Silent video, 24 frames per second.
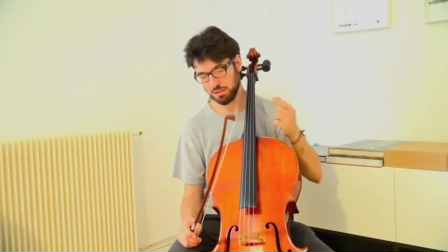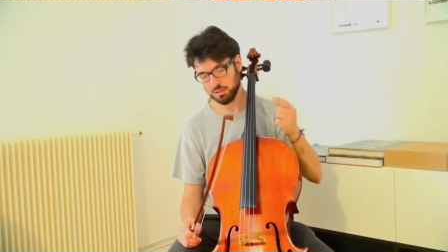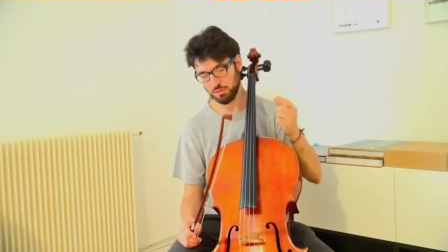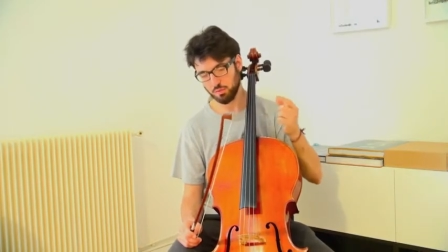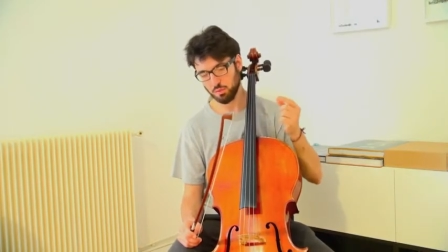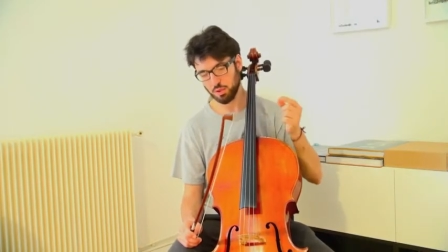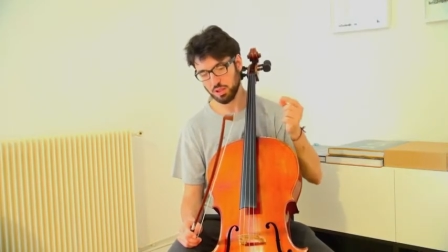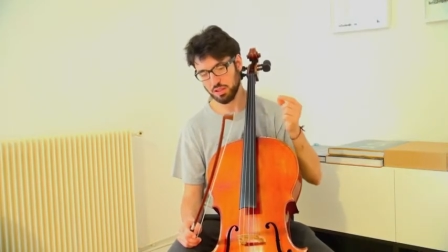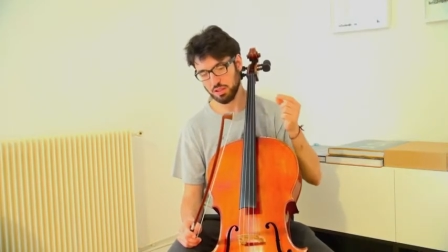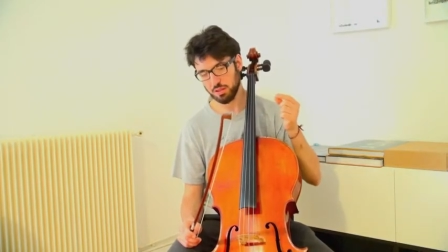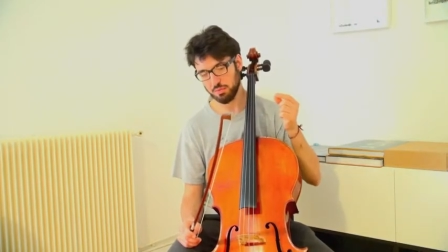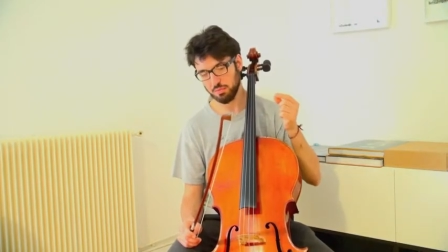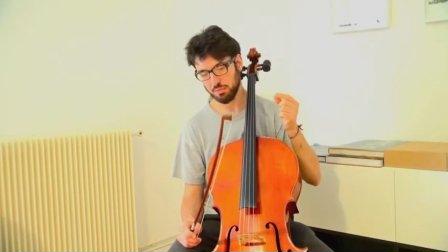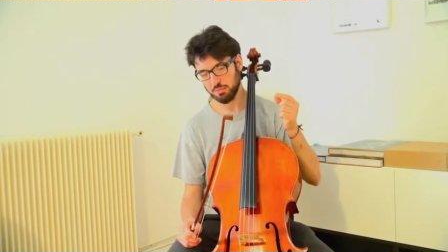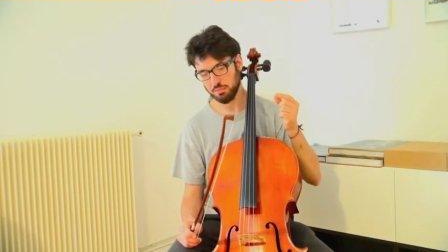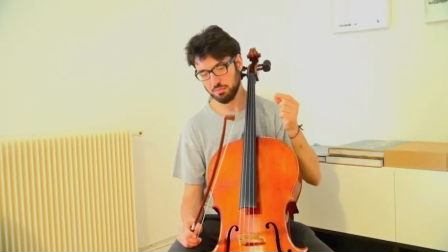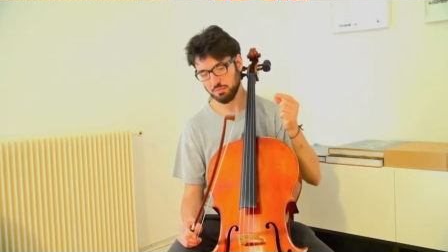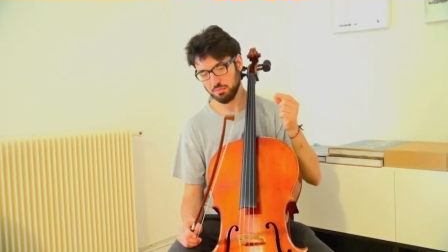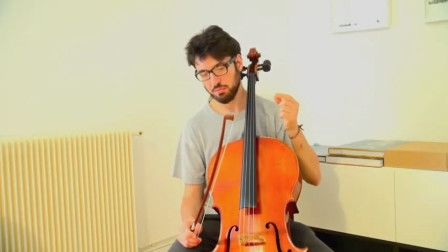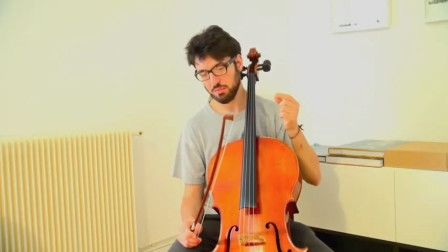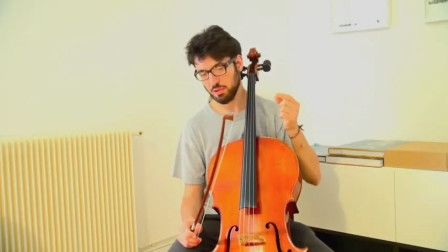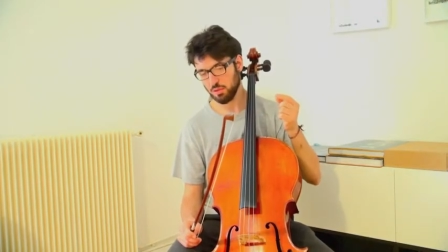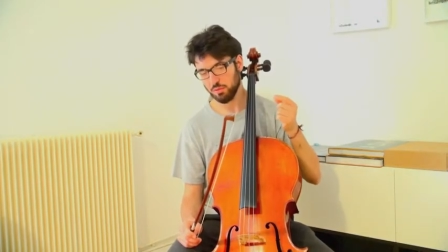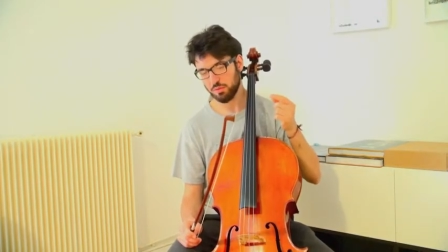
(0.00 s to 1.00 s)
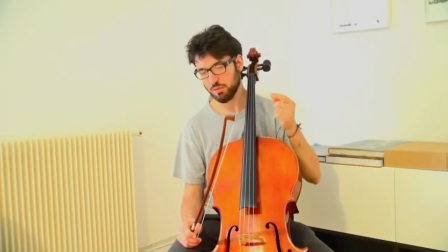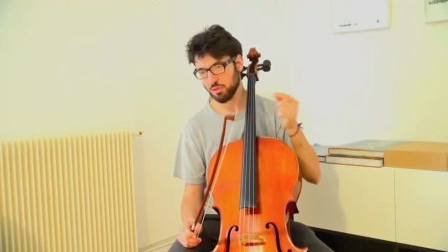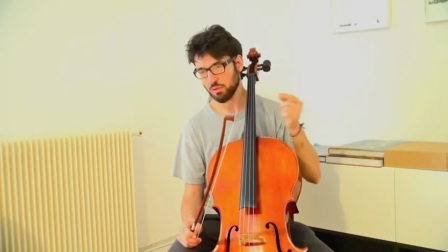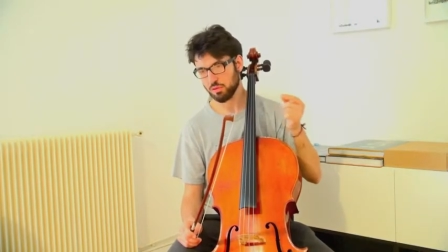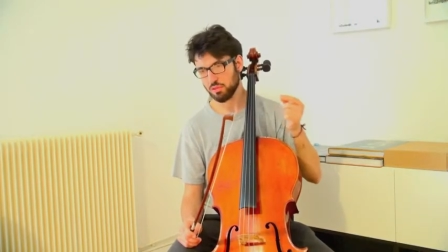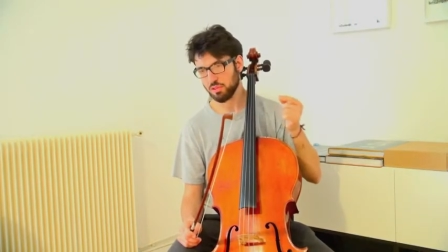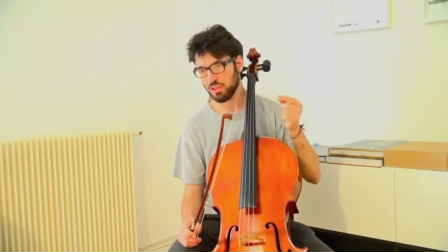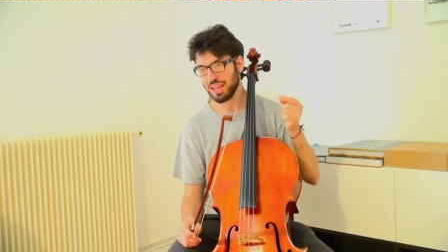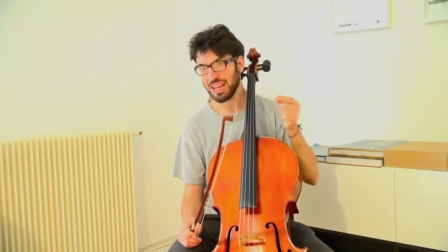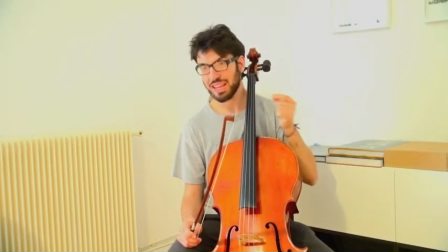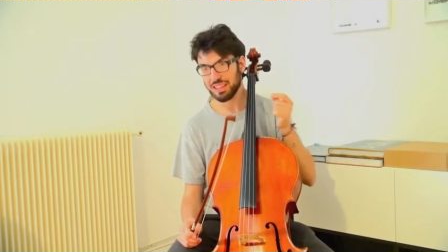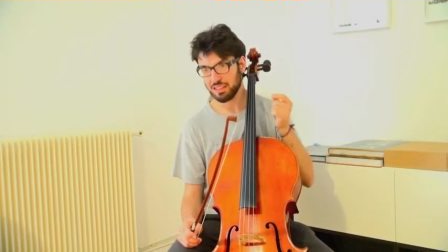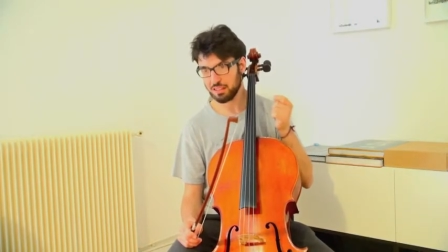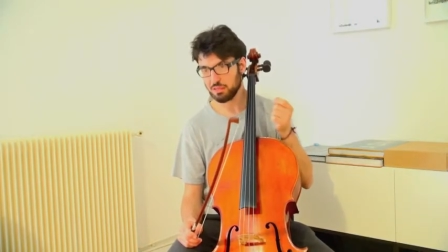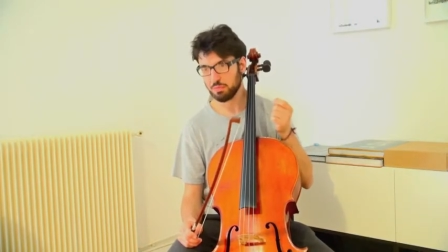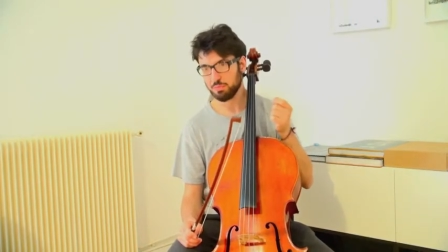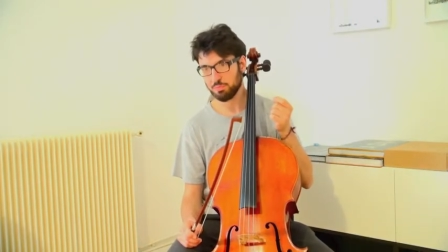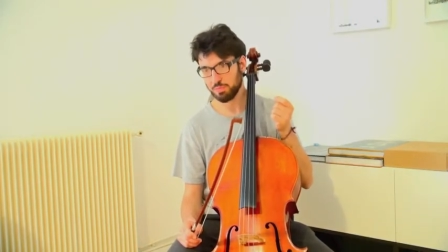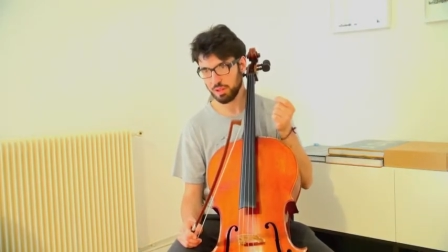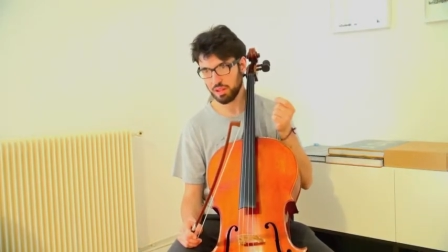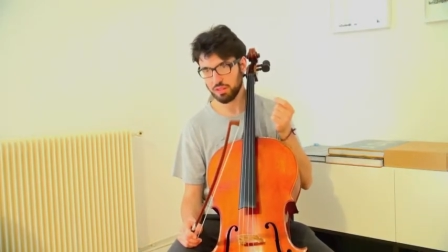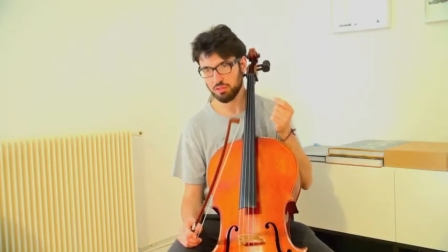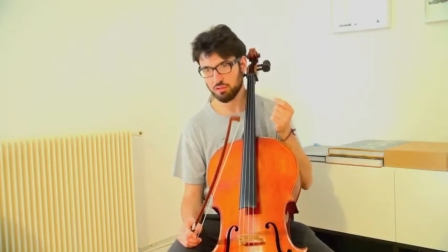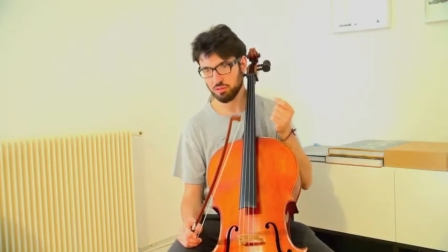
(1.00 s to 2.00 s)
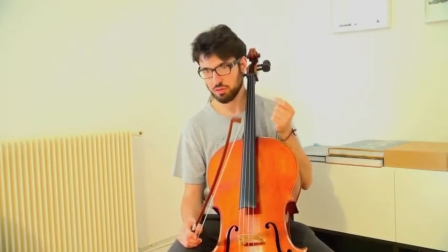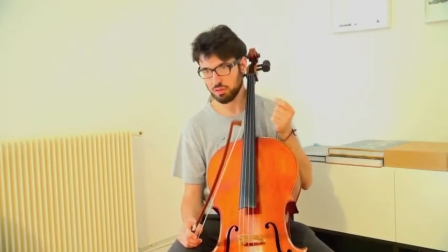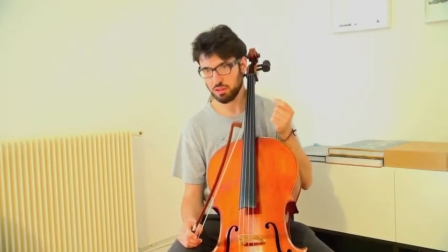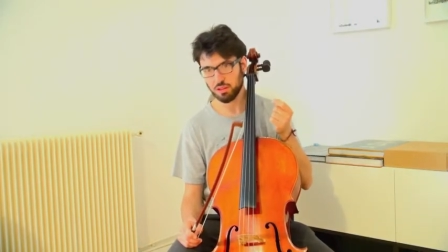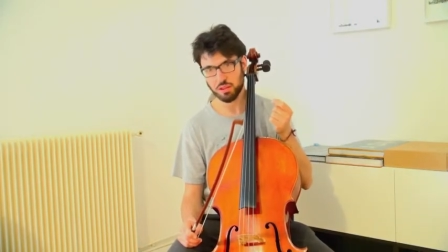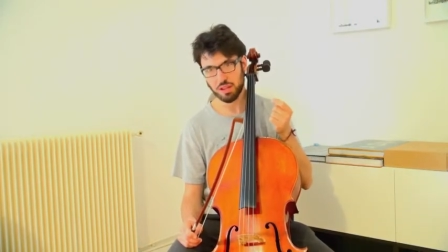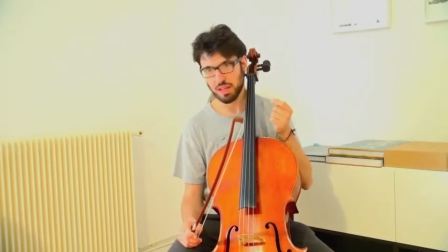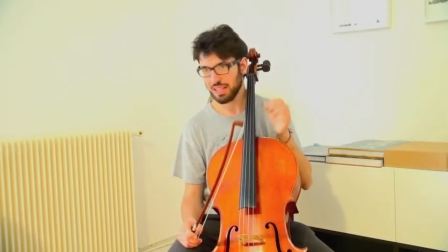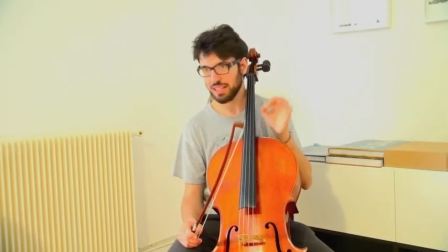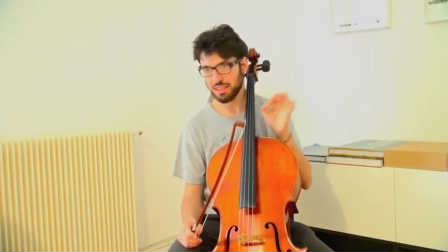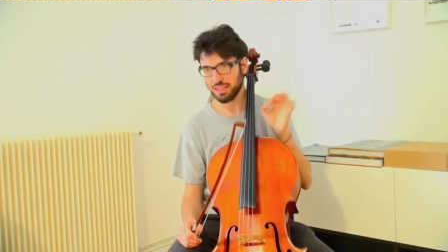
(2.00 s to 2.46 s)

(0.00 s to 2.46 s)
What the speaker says: with, of course, light pressure,